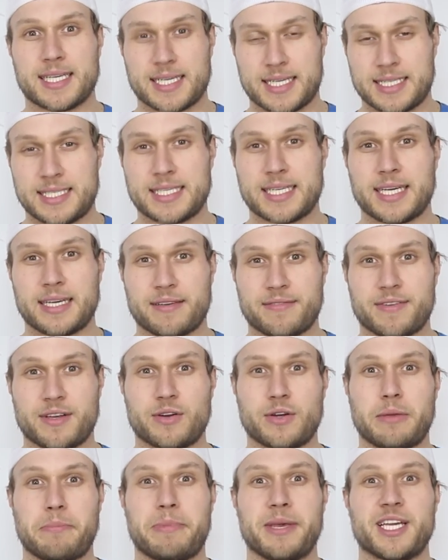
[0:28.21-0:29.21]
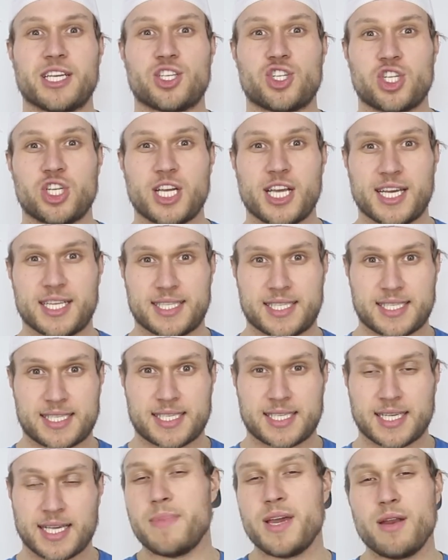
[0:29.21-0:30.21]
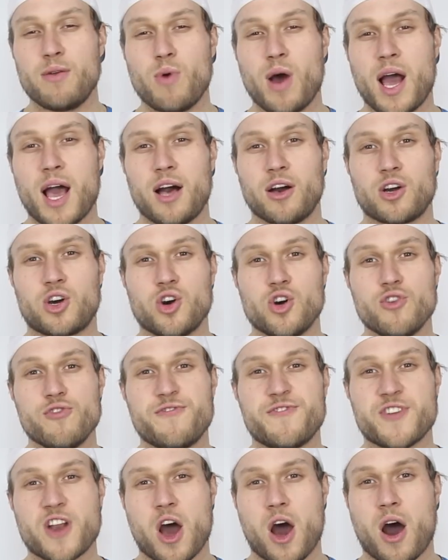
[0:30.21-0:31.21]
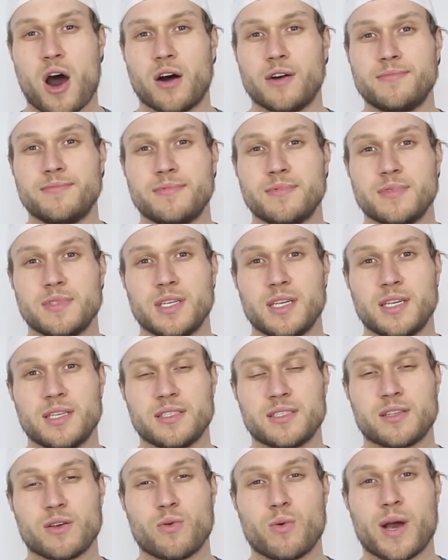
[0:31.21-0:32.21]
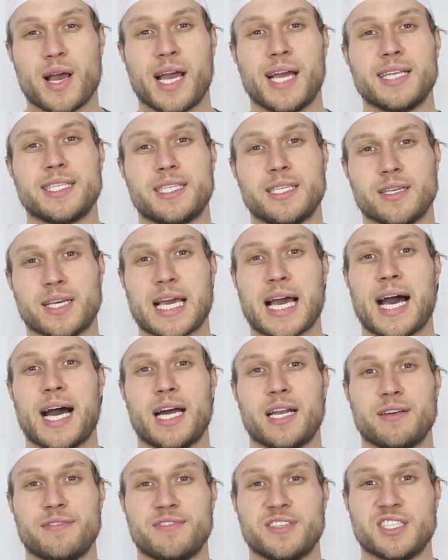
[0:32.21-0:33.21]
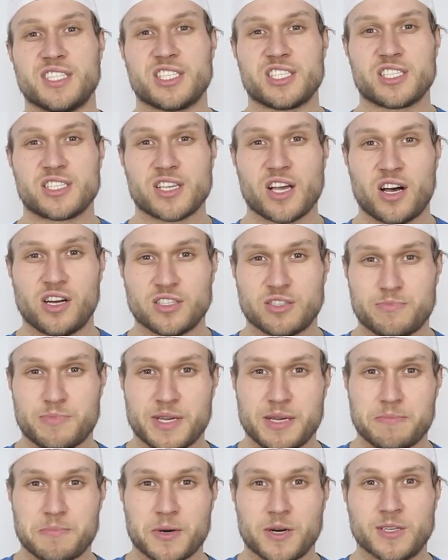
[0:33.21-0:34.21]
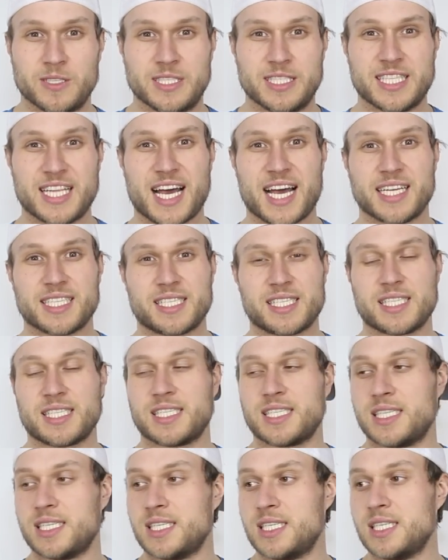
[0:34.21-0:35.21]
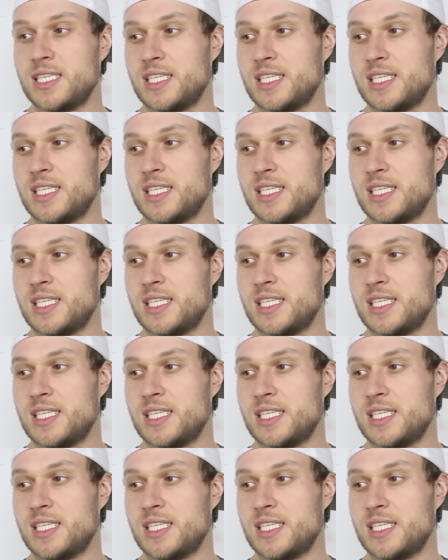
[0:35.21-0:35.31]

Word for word: I take very big shits. Meanwhile, gówno is the way to kind of insult people, and that's...